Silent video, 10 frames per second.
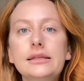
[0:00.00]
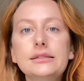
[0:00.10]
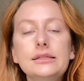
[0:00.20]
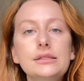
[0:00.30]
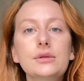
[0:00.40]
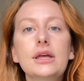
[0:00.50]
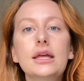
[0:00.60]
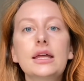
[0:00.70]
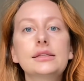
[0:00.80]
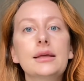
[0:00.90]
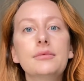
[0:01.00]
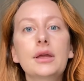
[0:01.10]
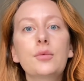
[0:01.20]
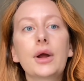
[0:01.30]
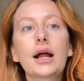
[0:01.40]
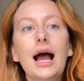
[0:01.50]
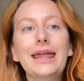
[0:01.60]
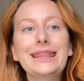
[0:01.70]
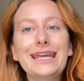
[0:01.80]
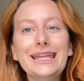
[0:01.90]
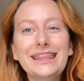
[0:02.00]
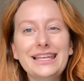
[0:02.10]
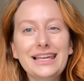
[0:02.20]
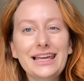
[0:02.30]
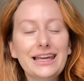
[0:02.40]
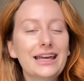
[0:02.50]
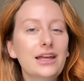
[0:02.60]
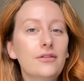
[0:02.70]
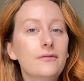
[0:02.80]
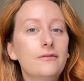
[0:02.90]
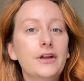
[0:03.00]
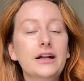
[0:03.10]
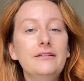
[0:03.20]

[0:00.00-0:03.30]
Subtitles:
This is something where I think the very